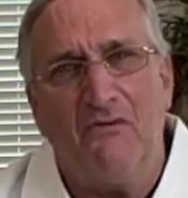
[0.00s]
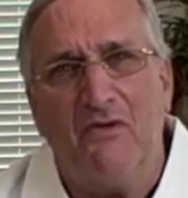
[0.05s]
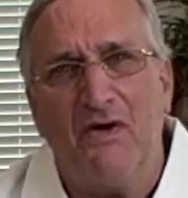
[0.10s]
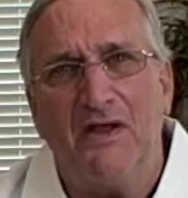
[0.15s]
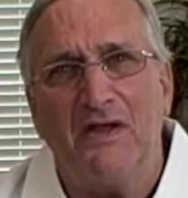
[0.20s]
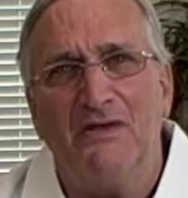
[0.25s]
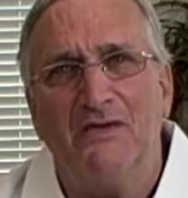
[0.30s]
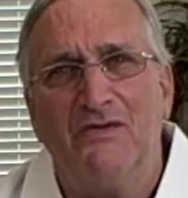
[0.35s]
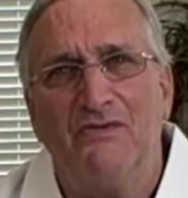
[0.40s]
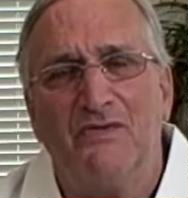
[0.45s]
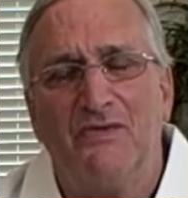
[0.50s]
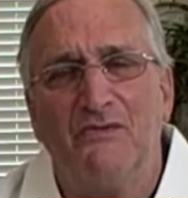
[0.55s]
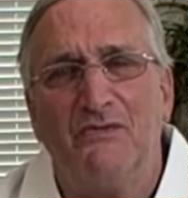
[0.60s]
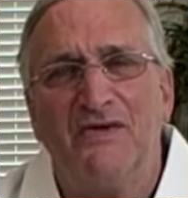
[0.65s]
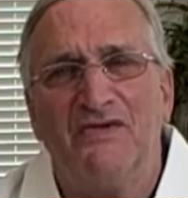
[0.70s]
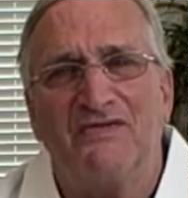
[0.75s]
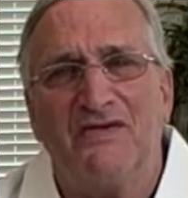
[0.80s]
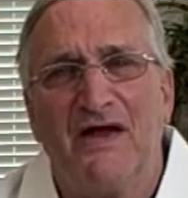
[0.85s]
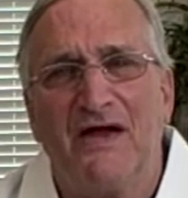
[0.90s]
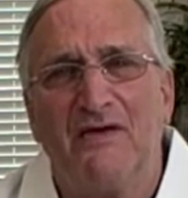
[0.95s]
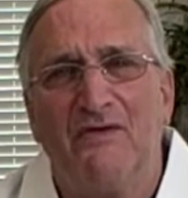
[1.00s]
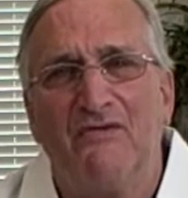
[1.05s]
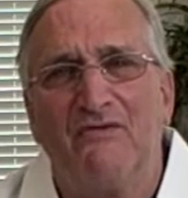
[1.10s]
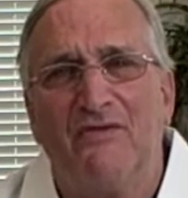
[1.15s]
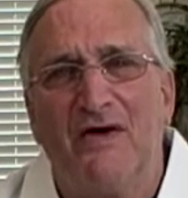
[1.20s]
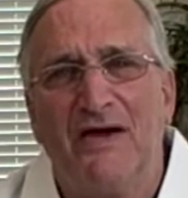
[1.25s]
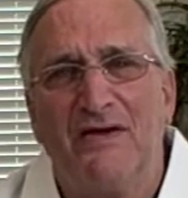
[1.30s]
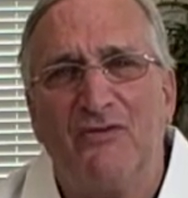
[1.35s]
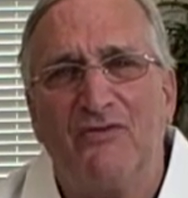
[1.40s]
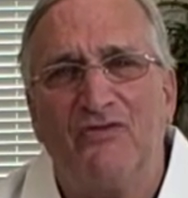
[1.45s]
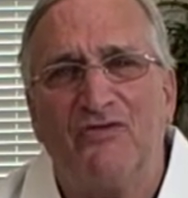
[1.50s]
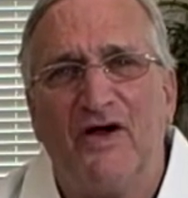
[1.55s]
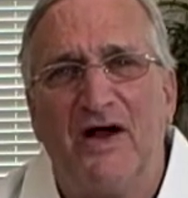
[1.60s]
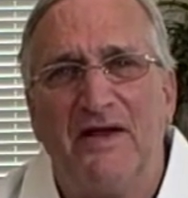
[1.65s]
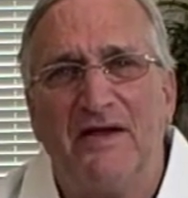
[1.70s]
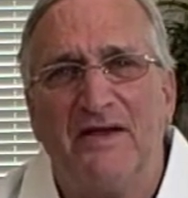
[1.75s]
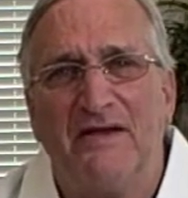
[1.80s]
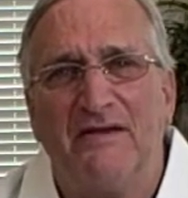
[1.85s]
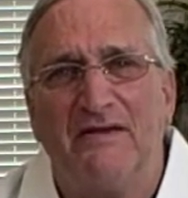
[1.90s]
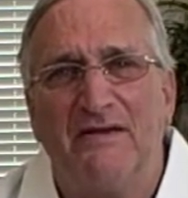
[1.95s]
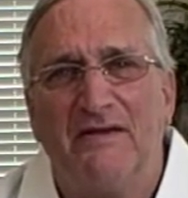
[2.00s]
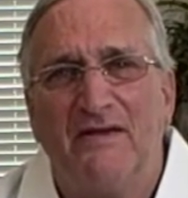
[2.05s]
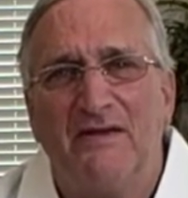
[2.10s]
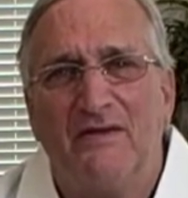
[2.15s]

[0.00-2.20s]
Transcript: want to use a recycled vinyl siding.